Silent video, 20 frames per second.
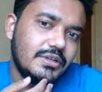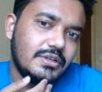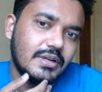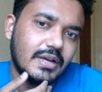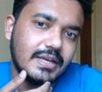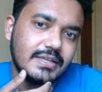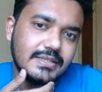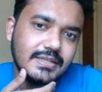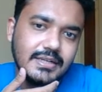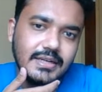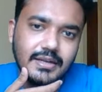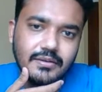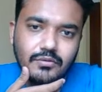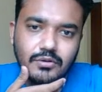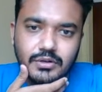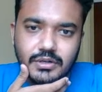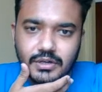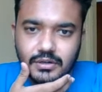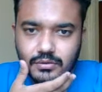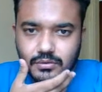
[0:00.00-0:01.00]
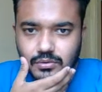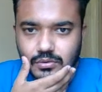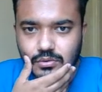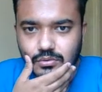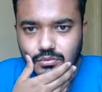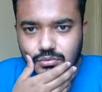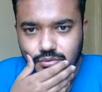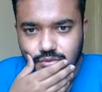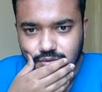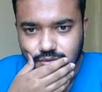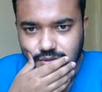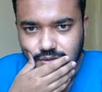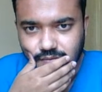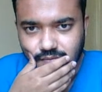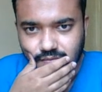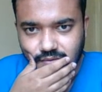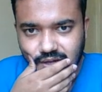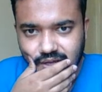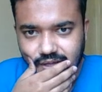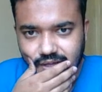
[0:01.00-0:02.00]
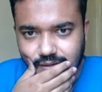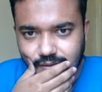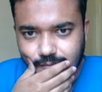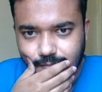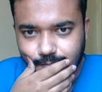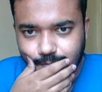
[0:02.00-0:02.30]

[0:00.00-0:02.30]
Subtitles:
I said I wanted to close the file.